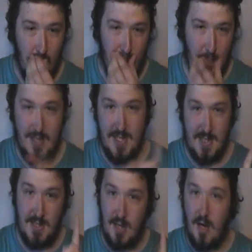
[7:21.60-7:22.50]
Which
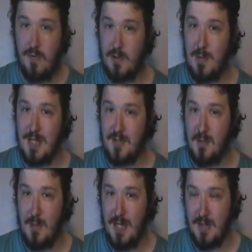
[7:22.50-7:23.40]
isn't after
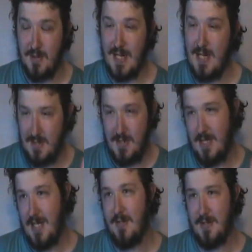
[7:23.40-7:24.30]
Mascot Mania. That isn't
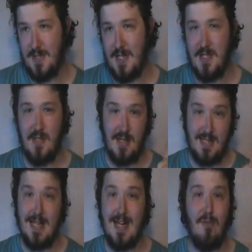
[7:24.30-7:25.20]
the end of the season. I
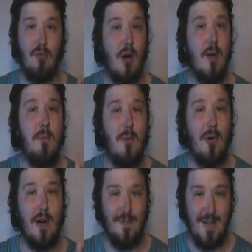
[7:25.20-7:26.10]
still have one
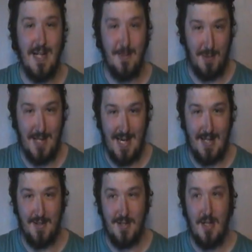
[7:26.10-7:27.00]
more event
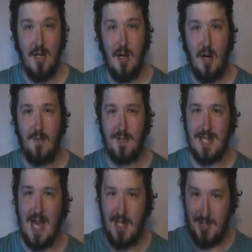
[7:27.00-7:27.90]
planned after
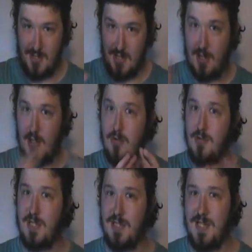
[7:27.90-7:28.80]
that just to
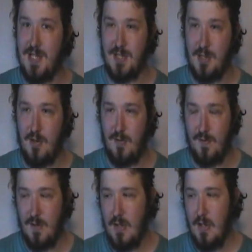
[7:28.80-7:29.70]
close the season
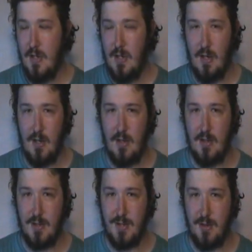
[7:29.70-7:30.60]
off.
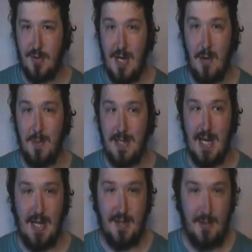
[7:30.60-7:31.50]
So that'll be
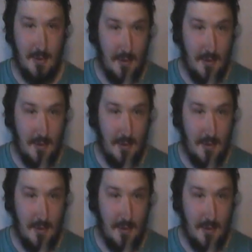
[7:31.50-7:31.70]
that.